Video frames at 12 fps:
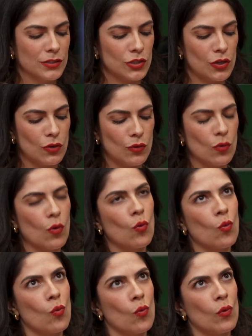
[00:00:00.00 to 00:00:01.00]
So
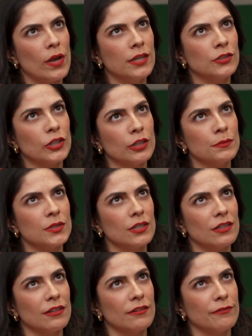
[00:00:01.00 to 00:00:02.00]
in terms
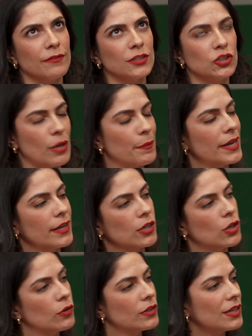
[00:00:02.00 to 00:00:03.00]
of Gemini
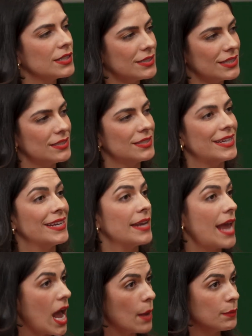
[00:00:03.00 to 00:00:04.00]
Code Assist in
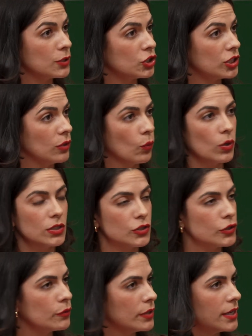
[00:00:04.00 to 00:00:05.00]
Apigee,
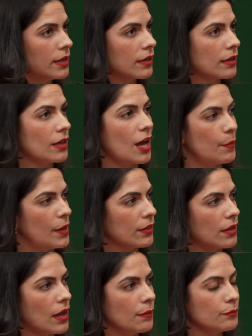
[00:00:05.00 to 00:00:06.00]
what's unique
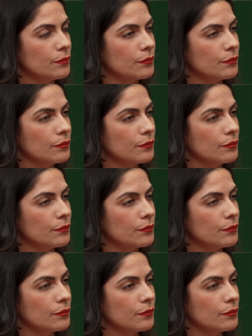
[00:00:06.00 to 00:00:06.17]
about that?